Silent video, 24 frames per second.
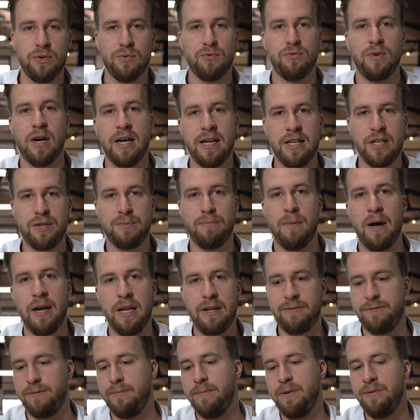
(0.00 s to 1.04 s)
to raise
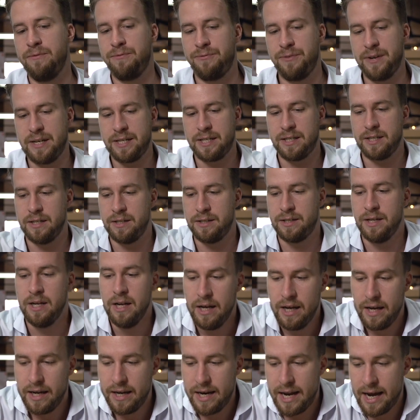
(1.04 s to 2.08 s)
money from investors
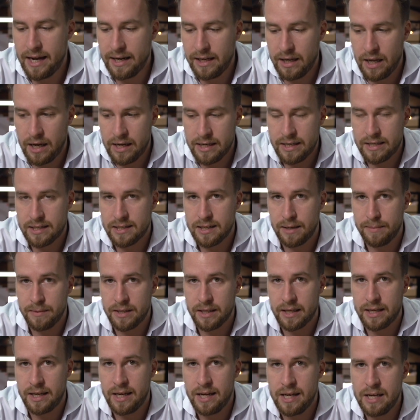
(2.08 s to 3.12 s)
and outline some of
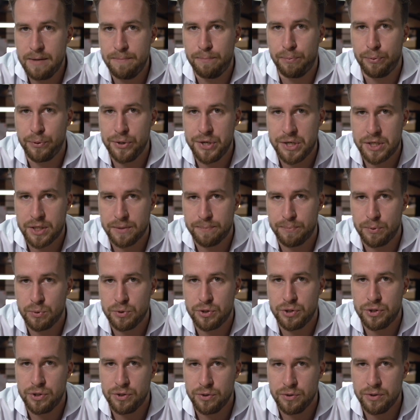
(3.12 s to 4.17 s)
the key
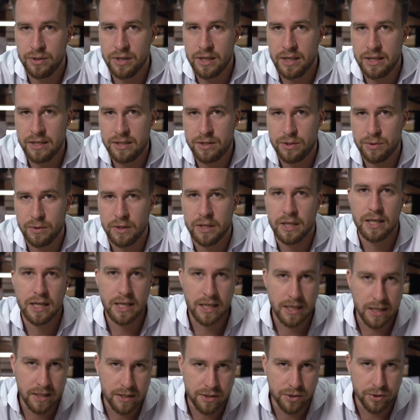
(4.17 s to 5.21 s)
principles you need to
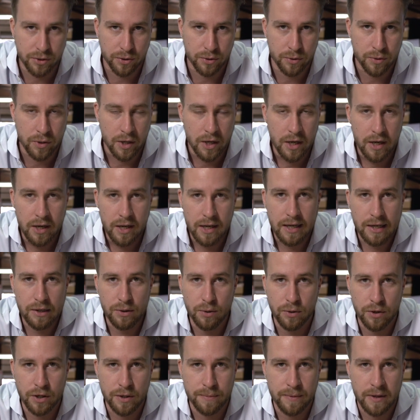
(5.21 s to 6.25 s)
adhere to in
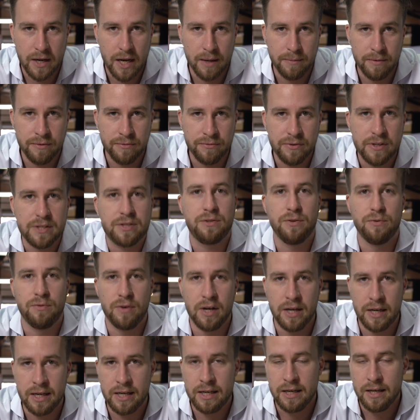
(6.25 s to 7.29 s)
order to become investor
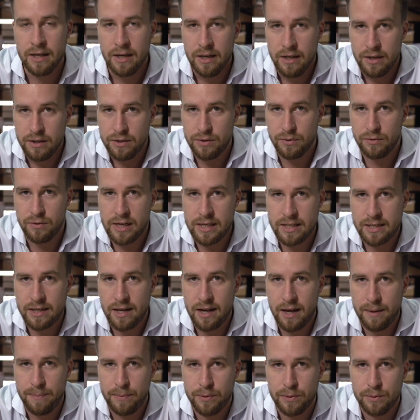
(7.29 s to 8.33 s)
ready to raise
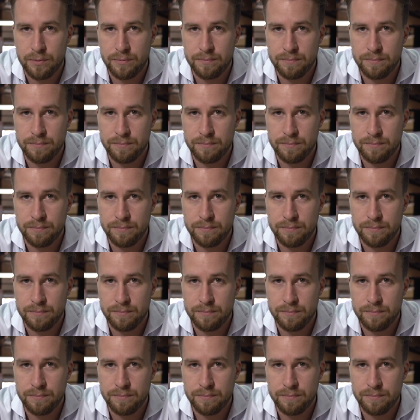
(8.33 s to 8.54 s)
capital.